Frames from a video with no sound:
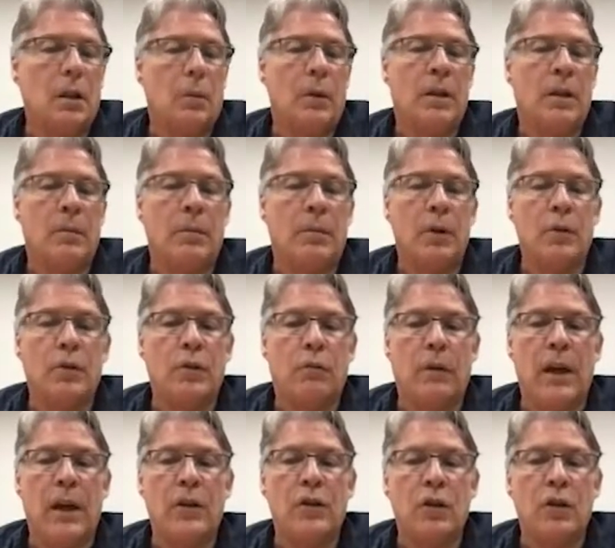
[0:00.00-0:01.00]
We compute the
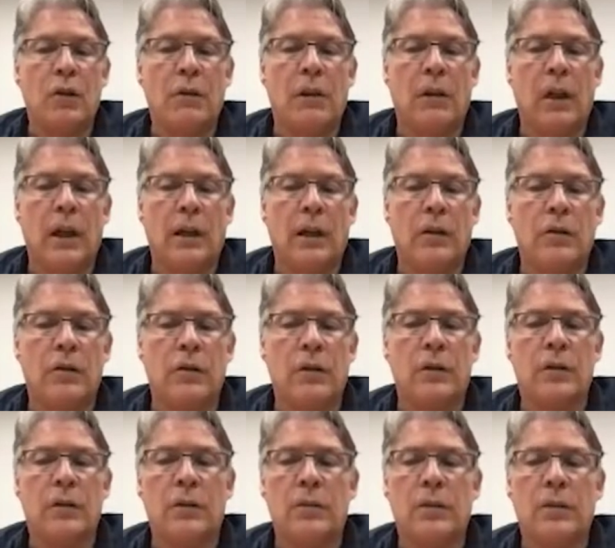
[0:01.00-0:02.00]
ratio of the likelihoods
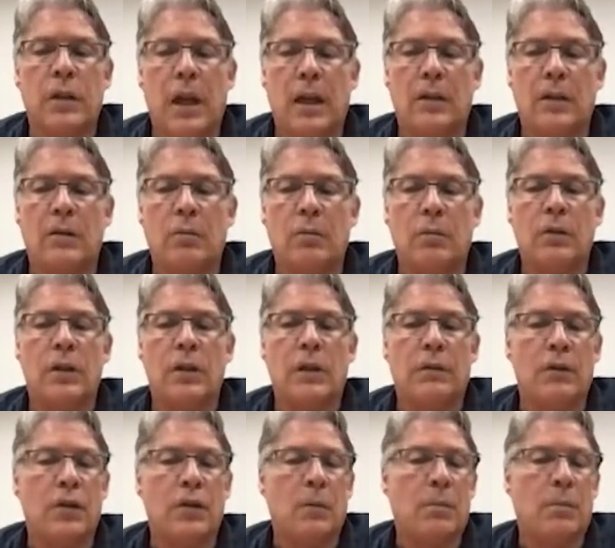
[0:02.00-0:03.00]
of the two states, which give
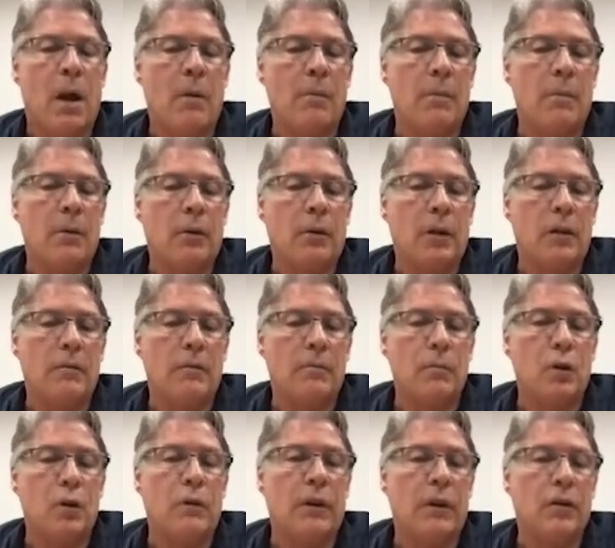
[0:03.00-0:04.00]
us the probability of
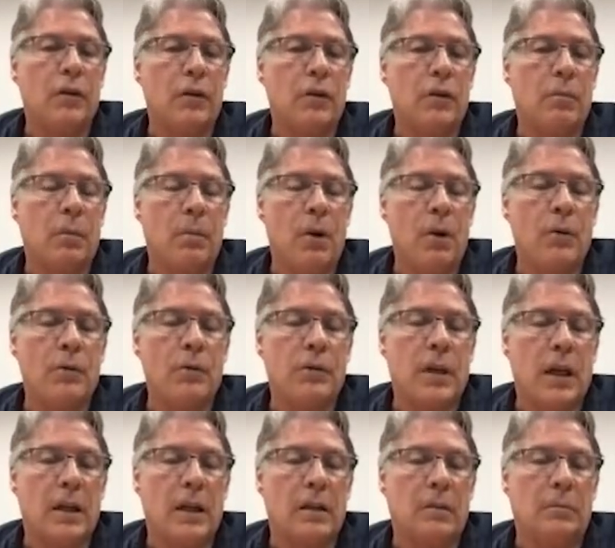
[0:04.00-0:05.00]
moving to the proposed
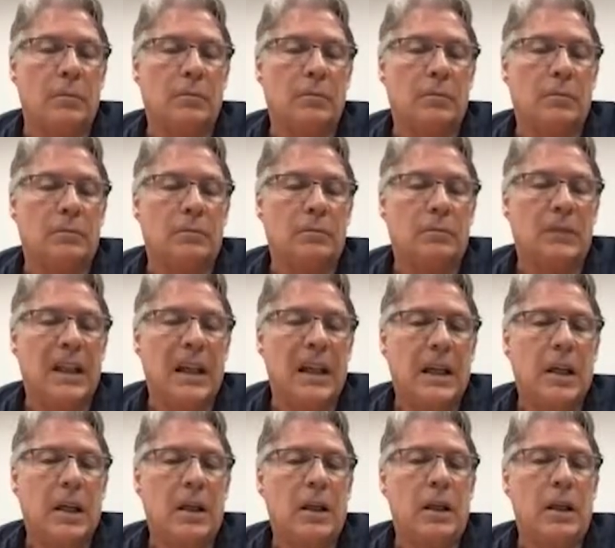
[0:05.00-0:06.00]
state.
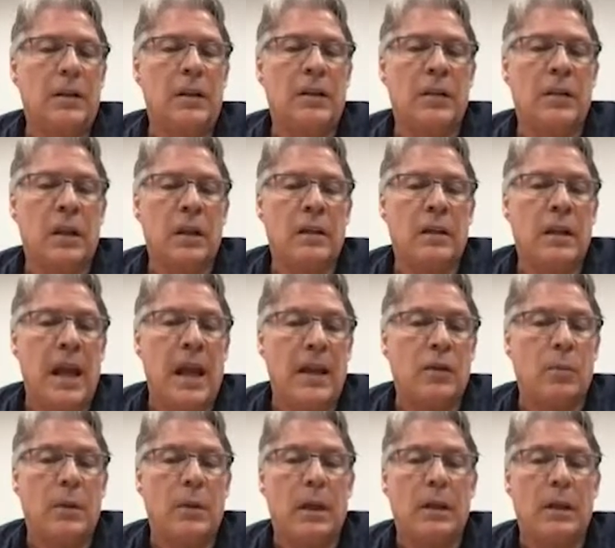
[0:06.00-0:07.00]
In this
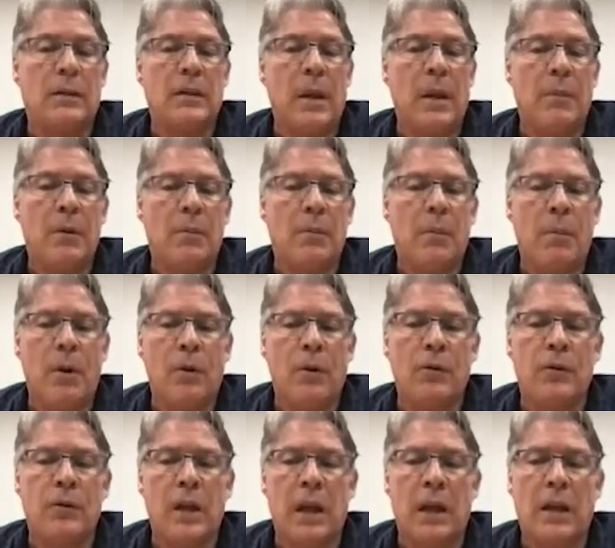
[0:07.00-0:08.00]
case, we accept the
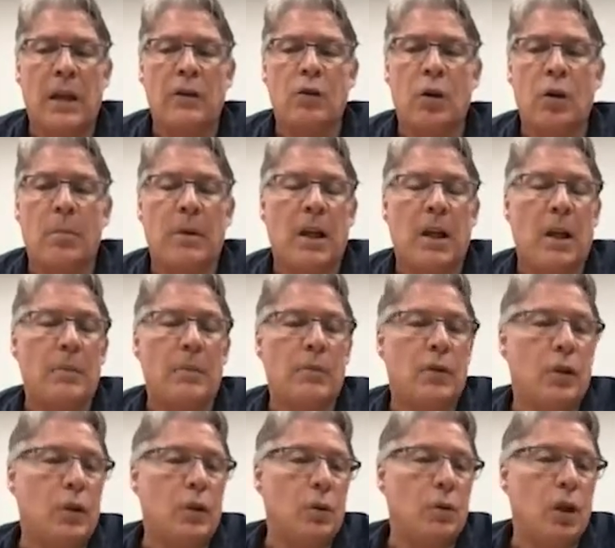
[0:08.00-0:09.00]
proposed state, and so it becomes
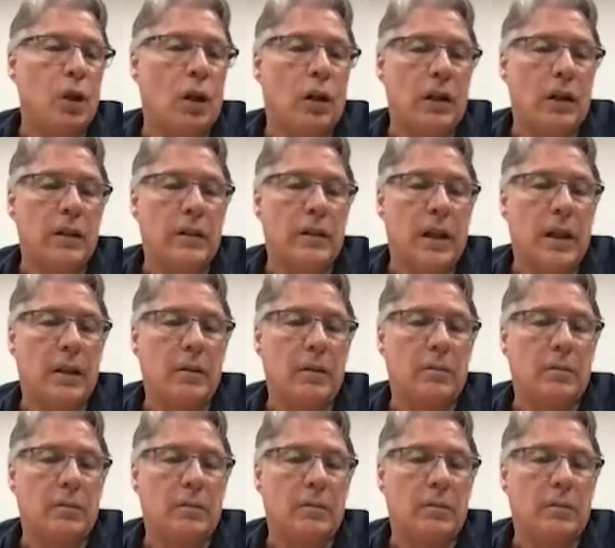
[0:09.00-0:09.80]
the new current state.